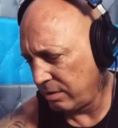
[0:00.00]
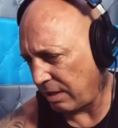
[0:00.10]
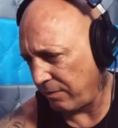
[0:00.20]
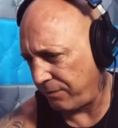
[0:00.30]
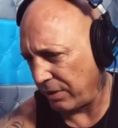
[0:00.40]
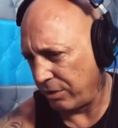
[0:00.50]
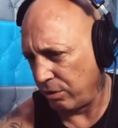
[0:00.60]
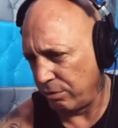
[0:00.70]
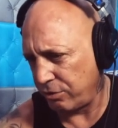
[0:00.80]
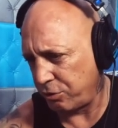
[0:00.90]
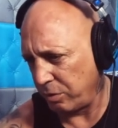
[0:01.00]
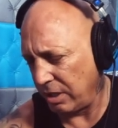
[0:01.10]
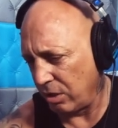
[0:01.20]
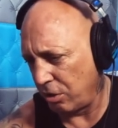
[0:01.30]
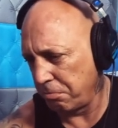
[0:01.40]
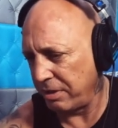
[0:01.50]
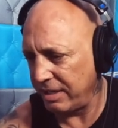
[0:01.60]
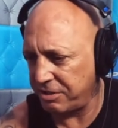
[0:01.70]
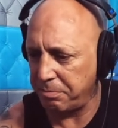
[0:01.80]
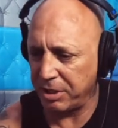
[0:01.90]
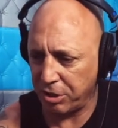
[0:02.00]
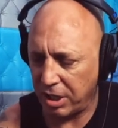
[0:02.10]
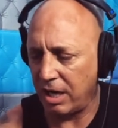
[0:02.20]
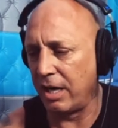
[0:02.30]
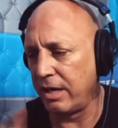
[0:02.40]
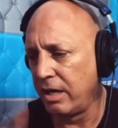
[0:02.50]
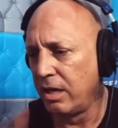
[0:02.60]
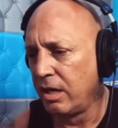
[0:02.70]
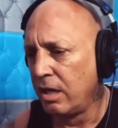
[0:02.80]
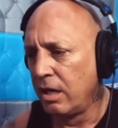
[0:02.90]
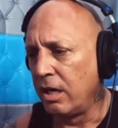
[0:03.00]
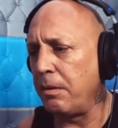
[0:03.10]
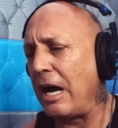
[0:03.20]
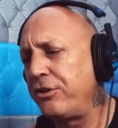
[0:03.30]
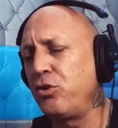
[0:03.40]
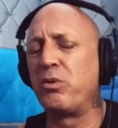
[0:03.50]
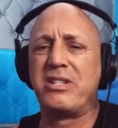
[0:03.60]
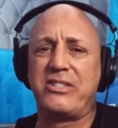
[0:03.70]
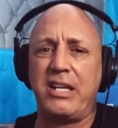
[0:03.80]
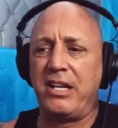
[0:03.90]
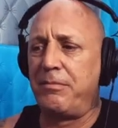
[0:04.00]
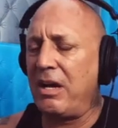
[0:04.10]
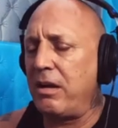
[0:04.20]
That inflator hose is really long, but he is a bigger guy. I do want to say that